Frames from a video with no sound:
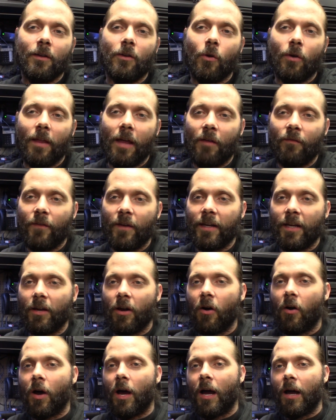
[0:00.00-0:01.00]
Go to that
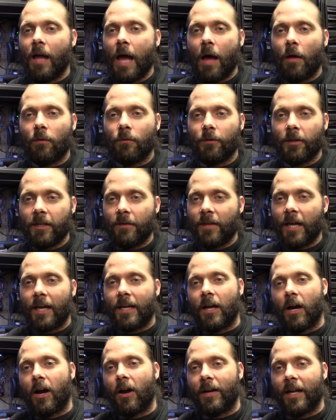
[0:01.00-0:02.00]
video. I'll leave
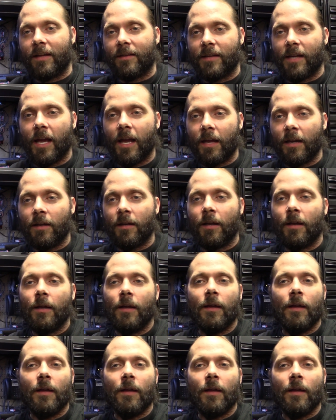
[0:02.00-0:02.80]
that card at the end.